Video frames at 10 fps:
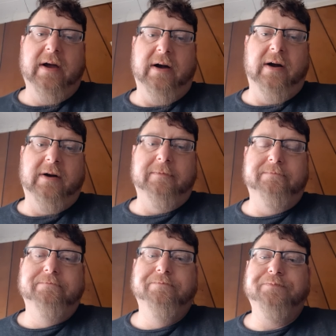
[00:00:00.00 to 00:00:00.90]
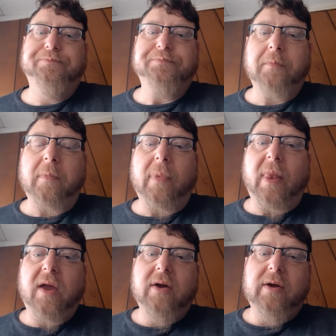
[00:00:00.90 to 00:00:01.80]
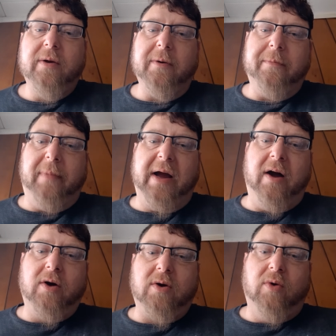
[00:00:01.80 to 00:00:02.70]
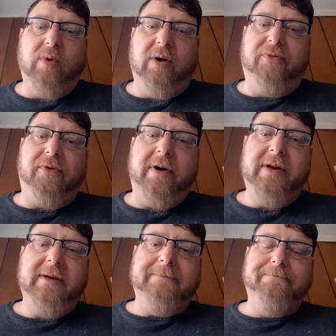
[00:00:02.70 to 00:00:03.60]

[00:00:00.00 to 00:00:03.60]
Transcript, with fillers: Um, my uncle Wilfred